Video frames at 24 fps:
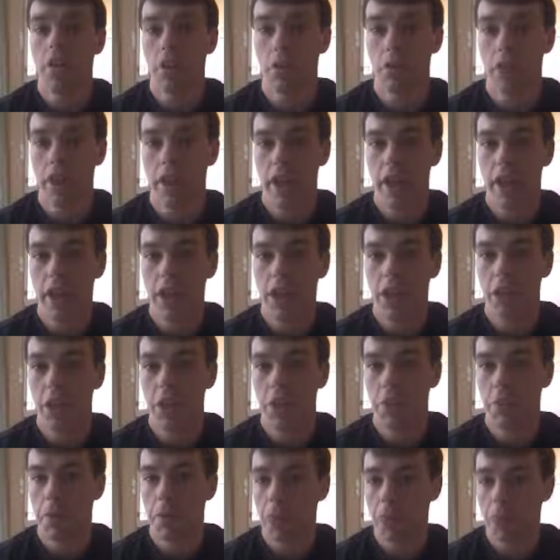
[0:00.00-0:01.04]
is 31 Days
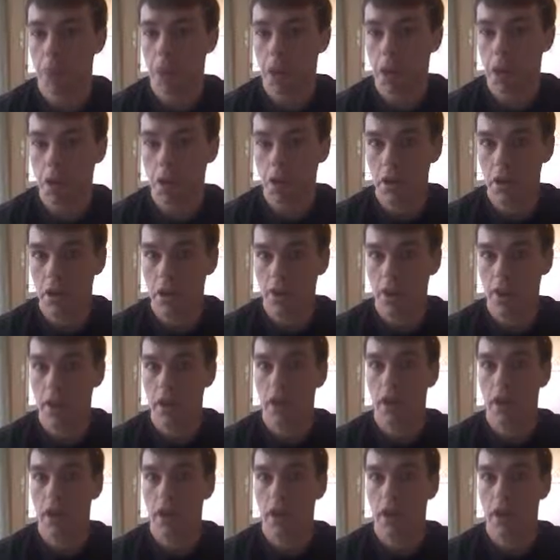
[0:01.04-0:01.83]
to Build a Better Blog.